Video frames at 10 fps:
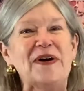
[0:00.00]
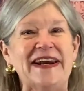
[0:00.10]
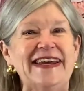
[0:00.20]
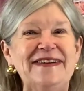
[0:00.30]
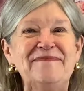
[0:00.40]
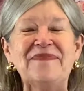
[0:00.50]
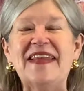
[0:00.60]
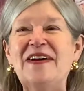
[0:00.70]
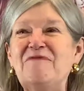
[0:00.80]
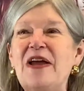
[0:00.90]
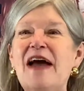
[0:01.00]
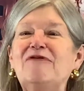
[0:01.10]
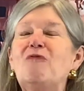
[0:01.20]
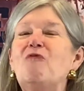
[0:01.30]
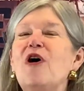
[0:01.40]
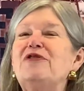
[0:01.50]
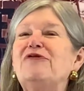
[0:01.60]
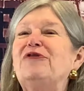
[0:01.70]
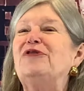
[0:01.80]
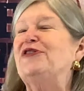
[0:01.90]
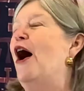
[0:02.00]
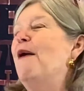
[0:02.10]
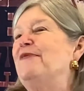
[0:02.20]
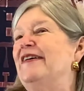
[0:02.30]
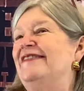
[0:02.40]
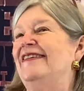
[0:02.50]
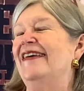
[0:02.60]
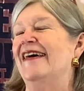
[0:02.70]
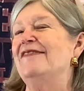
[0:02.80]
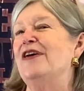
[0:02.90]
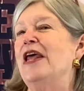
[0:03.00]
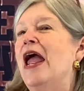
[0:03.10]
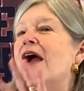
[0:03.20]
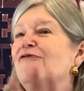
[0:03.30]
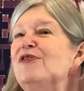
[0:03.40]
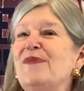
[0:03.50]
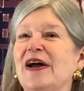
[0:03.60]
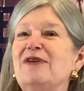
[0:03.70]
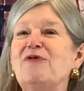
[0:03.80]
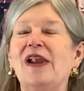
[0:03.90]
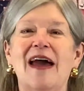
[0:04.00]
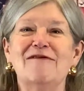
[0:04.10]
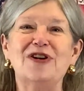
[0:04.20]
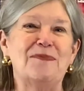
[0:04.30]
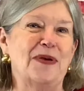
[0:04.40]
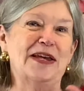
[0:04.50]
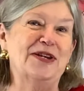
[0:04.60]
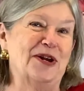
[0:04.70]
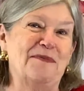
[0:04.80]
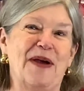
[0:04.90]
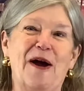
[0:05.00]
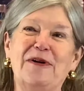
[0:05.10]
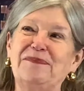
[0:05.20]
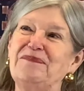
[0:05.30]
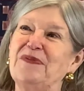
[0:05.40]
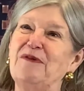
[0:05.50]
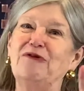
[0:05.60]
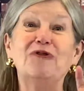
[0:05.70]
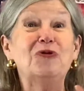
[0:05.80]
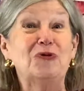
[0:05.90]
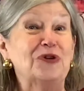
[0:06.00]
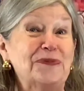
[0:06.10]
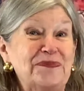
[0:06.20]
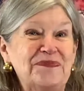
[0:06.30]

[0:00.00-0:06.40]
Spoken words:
everybody. We have a wonderful topic today that everybody will have an opinion about: food.